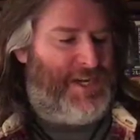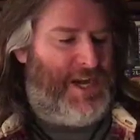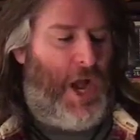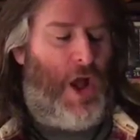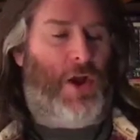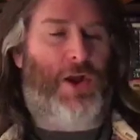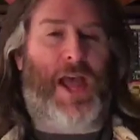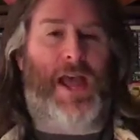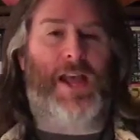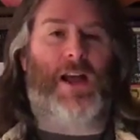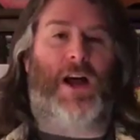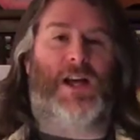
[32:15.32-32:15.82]
it?
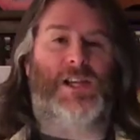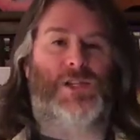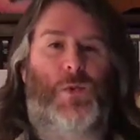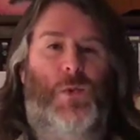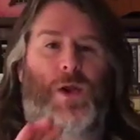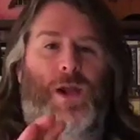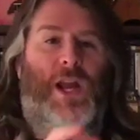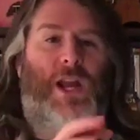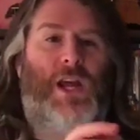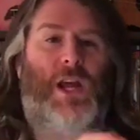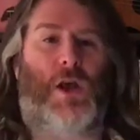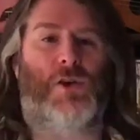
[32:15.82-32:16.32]
Okay, guys,
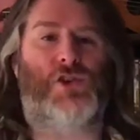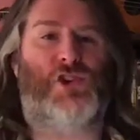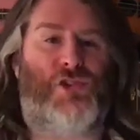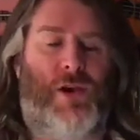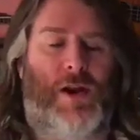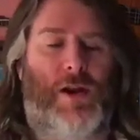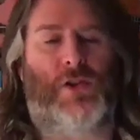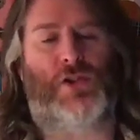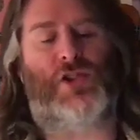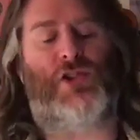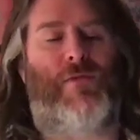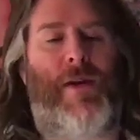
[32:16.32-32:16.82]
we're going to go
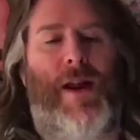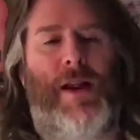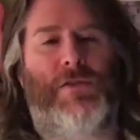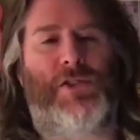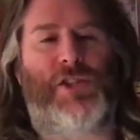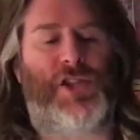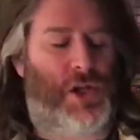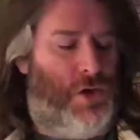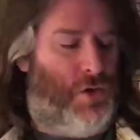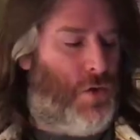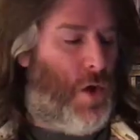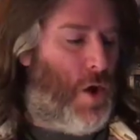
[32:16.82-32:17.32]
straight on to round
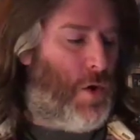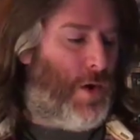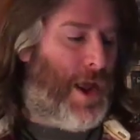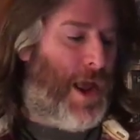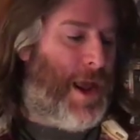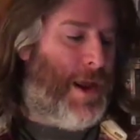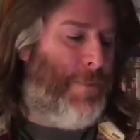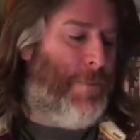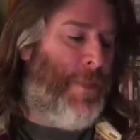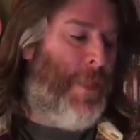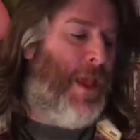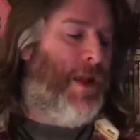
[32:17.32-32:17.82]
two,
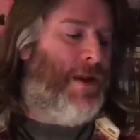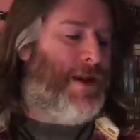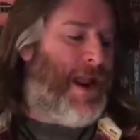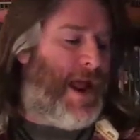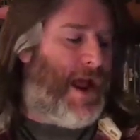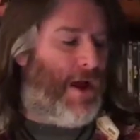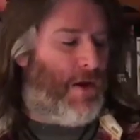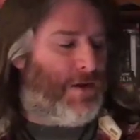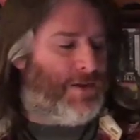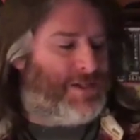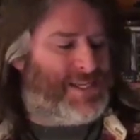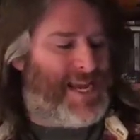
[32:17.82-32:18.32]
okay?
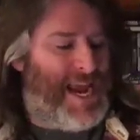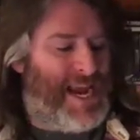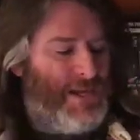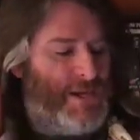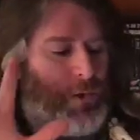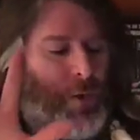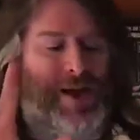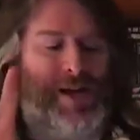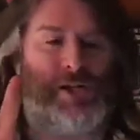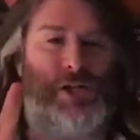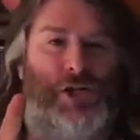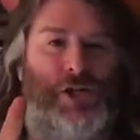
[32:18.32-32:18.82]
Now, 10
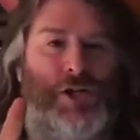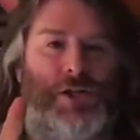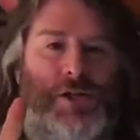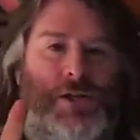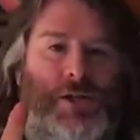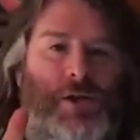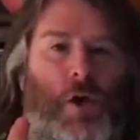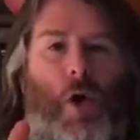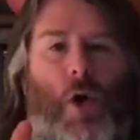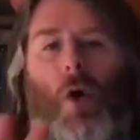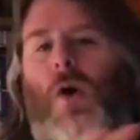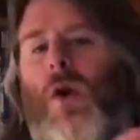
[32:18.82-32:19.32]

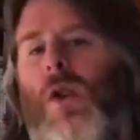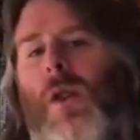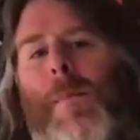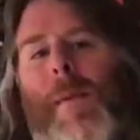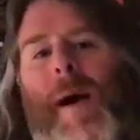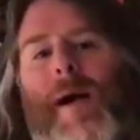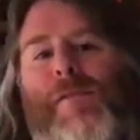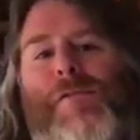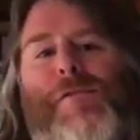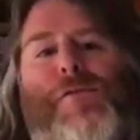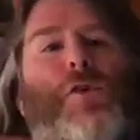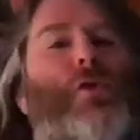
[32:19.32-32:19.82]
questions, all
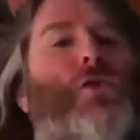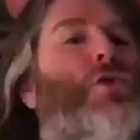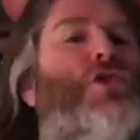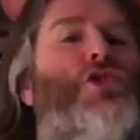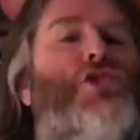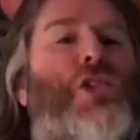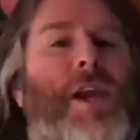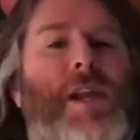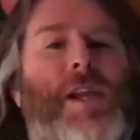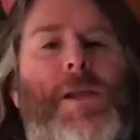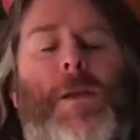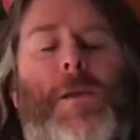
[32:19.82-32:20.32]
about food and
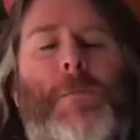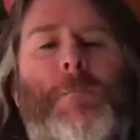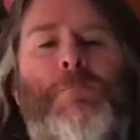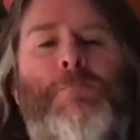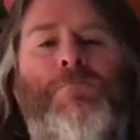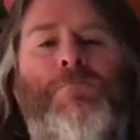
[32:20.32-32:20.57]
drink.